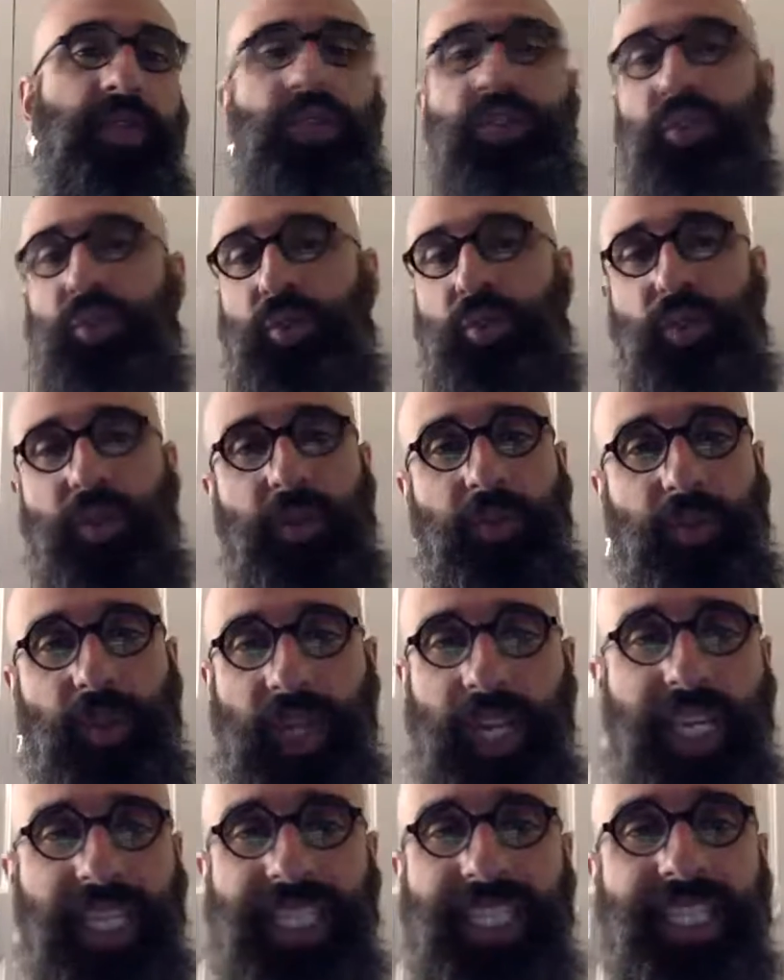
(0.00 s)
control the
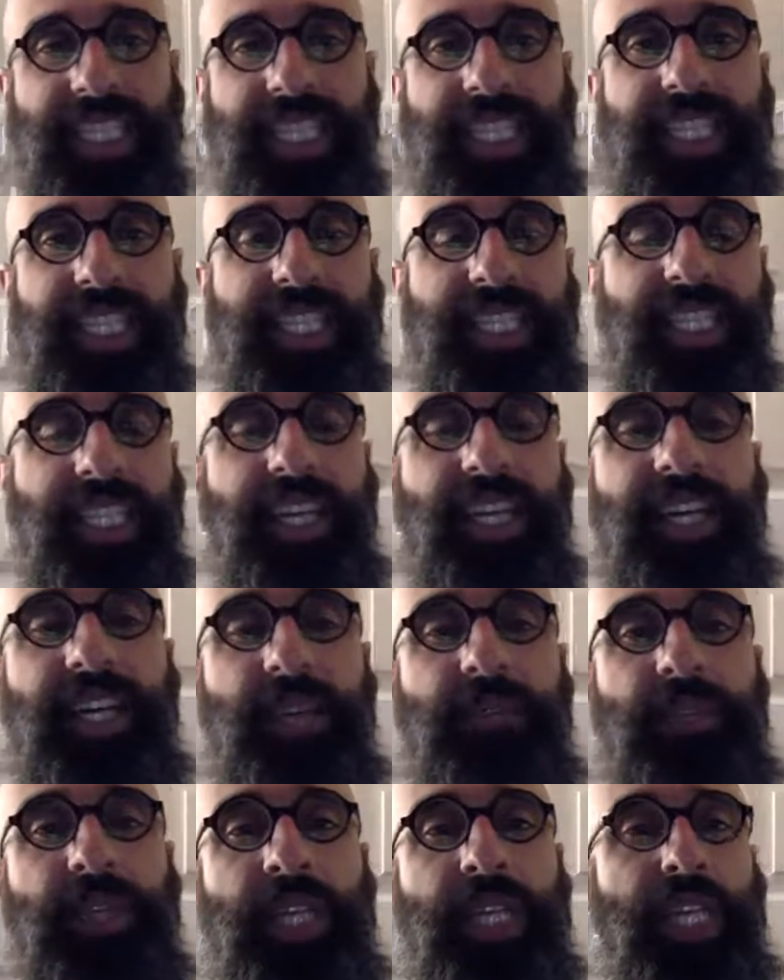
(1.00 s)
prices,
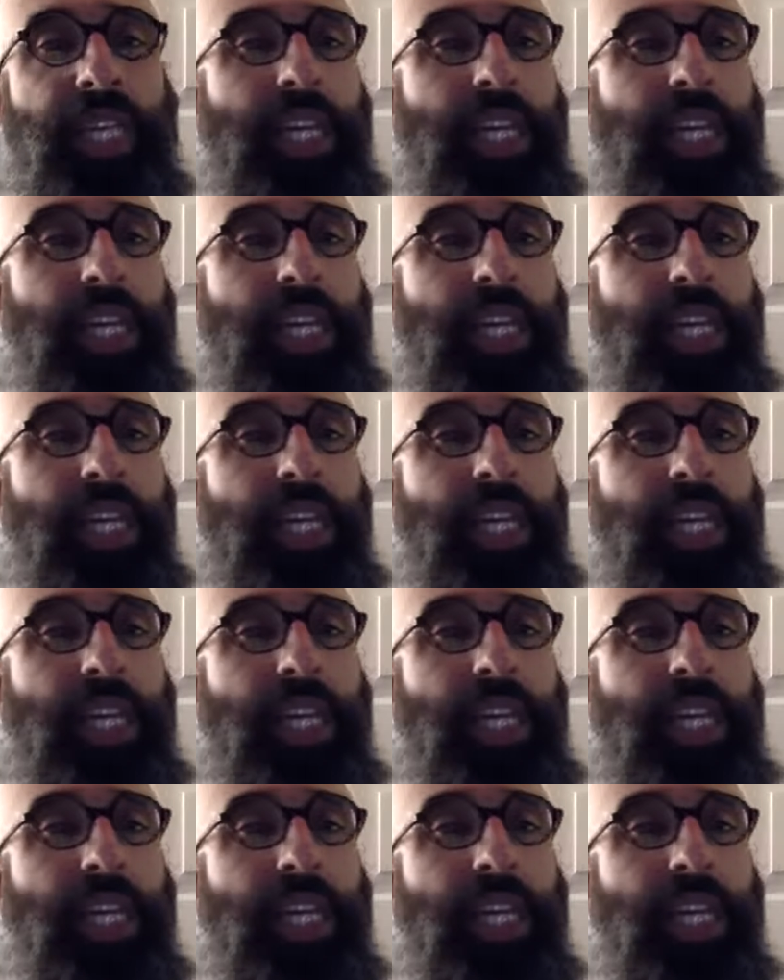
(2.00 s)
like